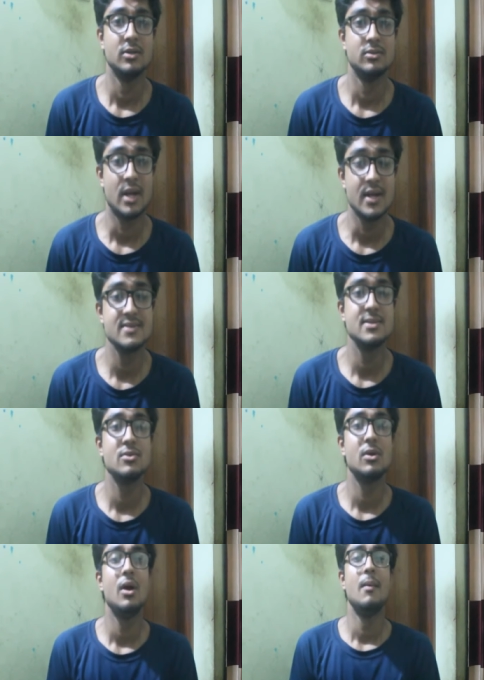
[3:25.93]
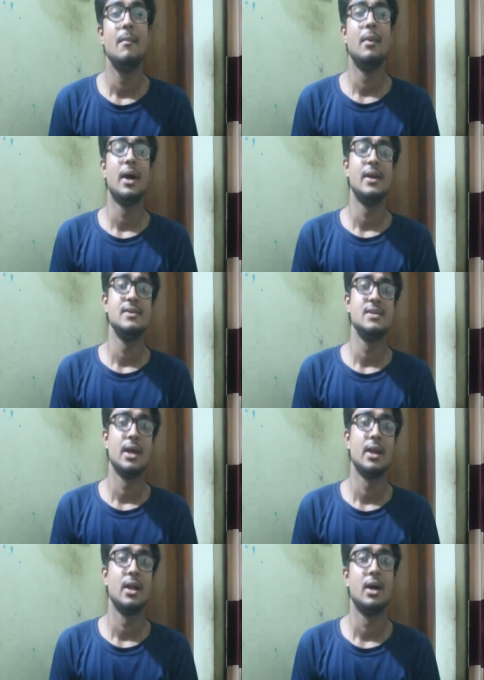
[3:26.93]
rise your minds,
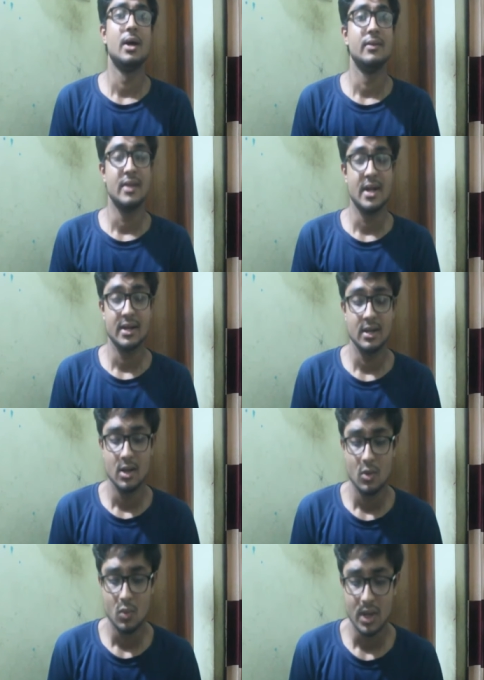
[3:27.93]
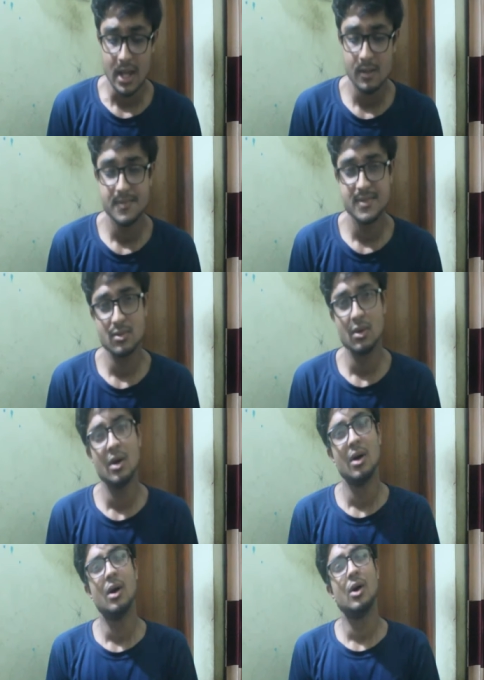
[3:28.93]
and that one helps you
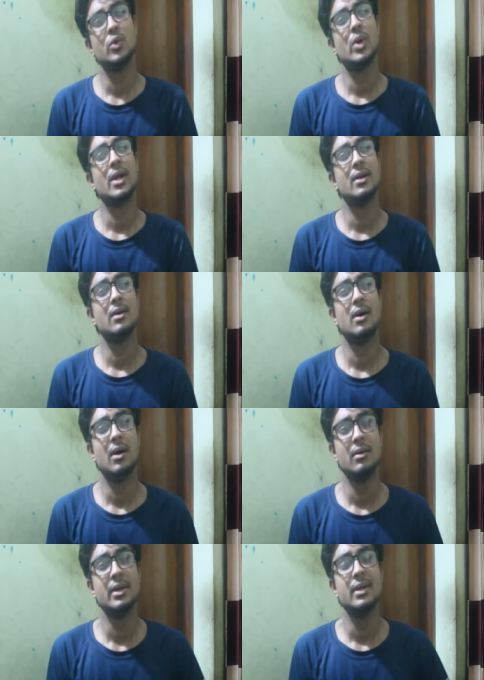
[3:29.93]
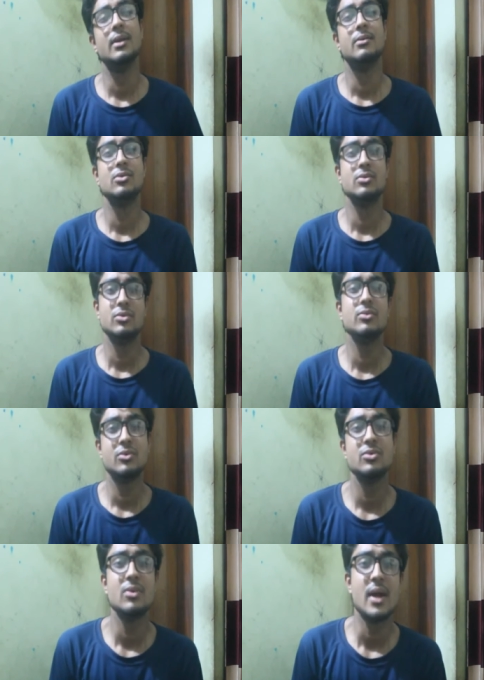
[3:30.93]
to get
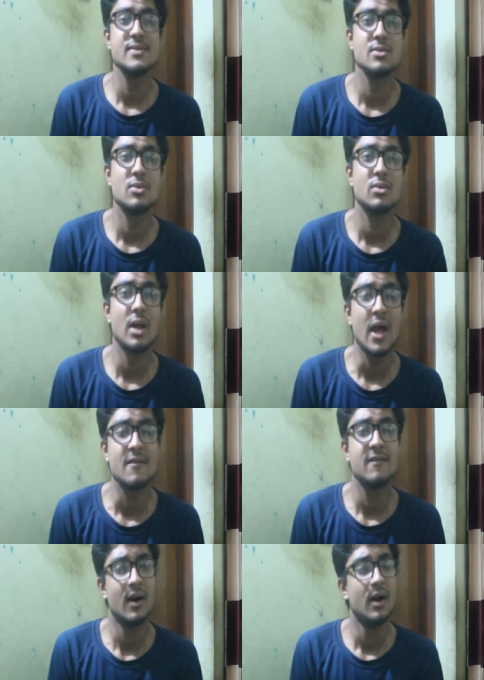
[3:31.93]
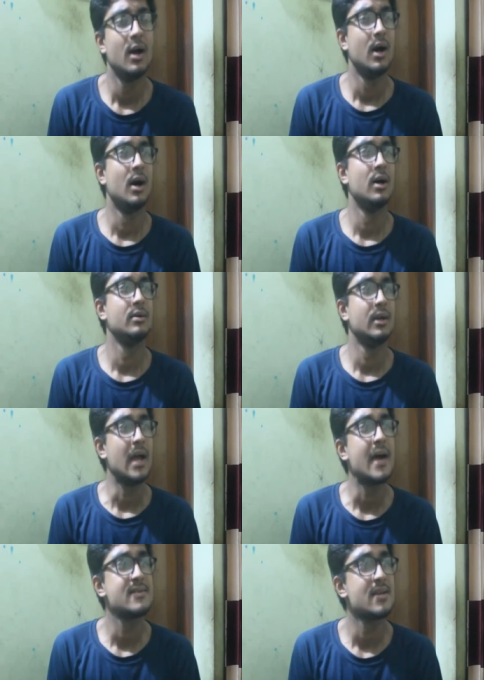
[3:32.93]
to rise in your life.
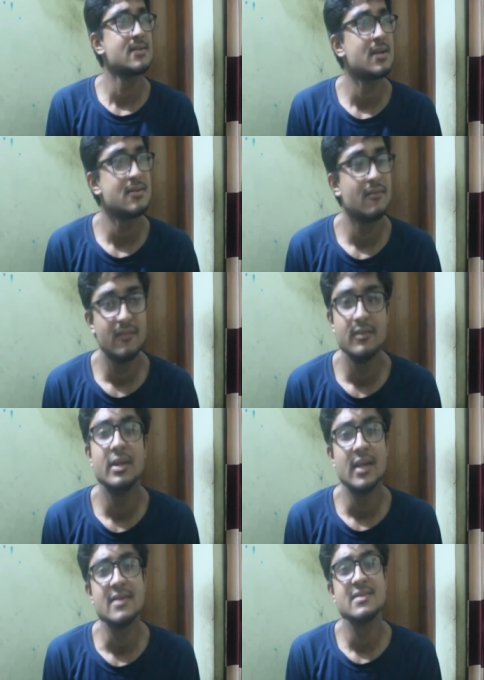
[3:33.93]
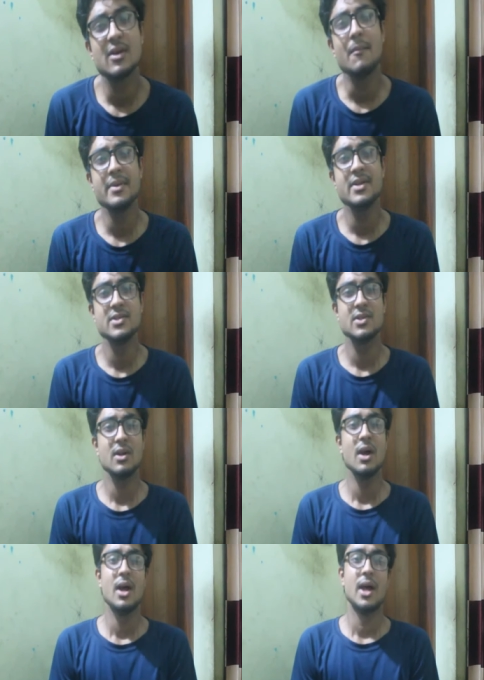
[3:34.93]
As there's as the competition
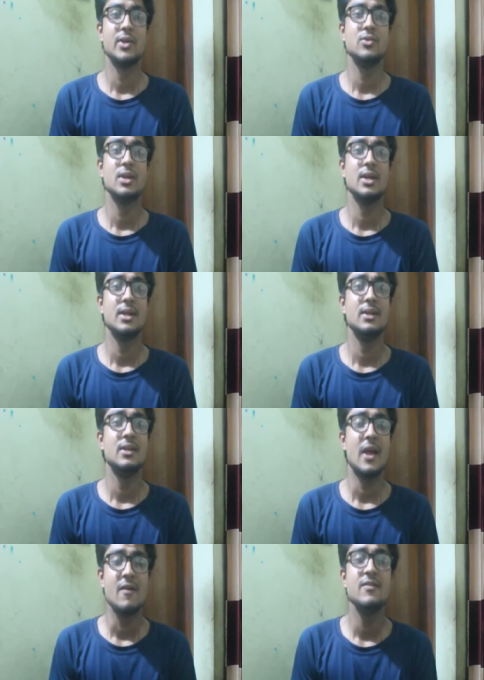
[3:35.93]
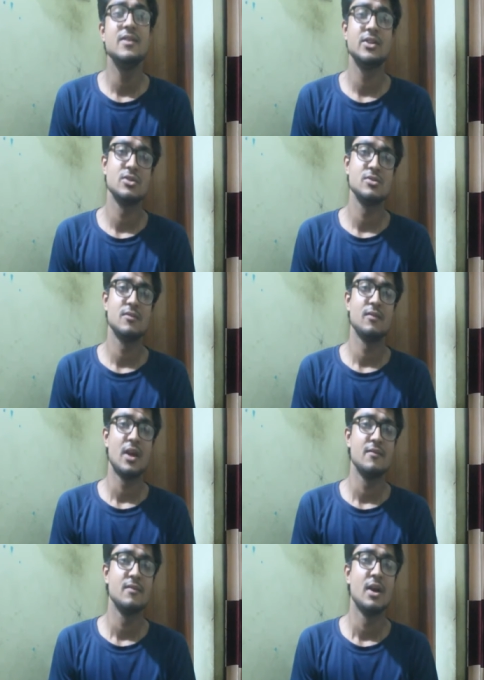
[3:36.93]
actually in every sections of
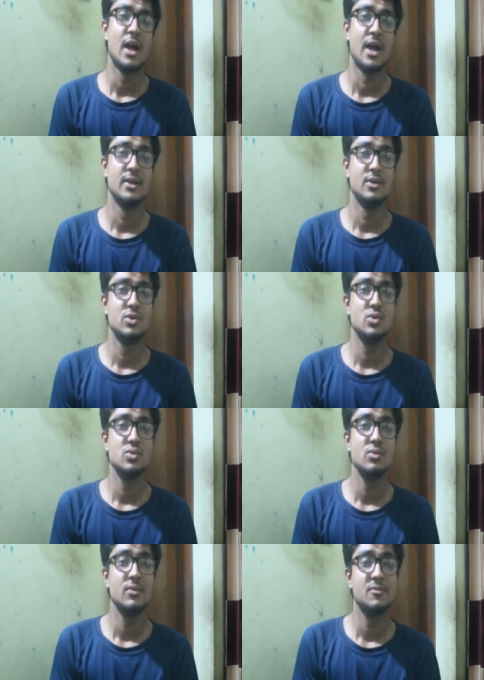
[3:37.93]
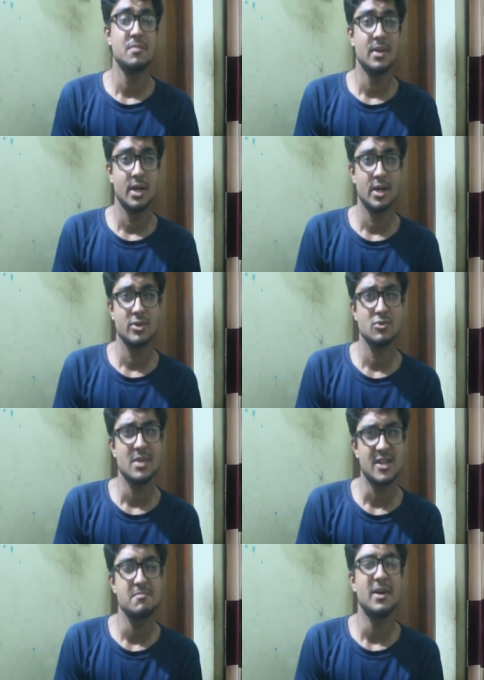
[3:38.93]
life, and to be
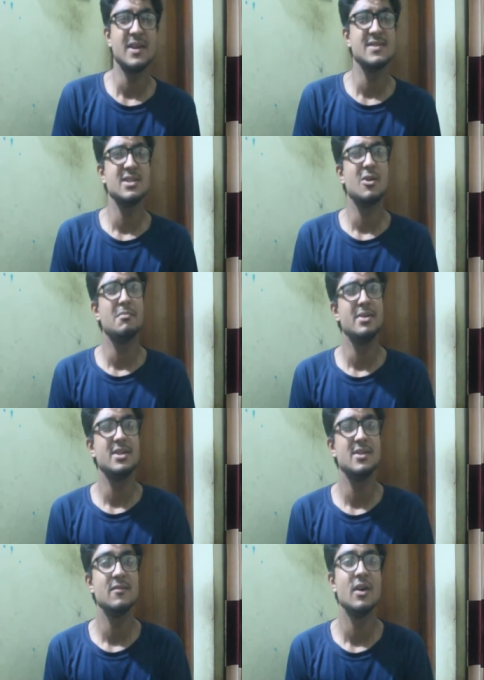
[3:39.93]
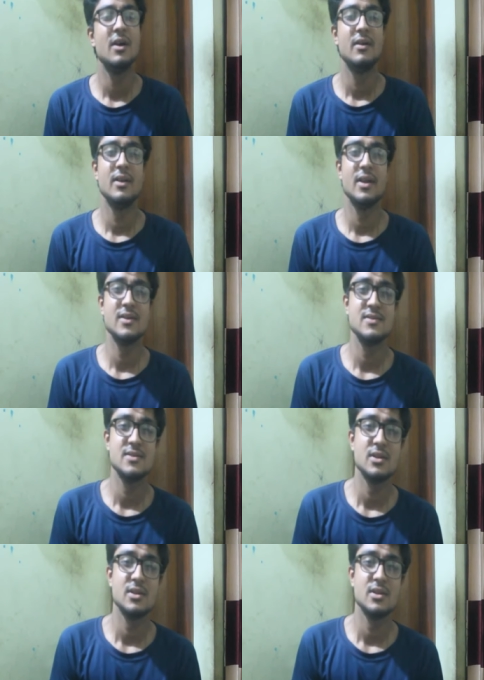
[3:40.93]
expertise in competitiveness,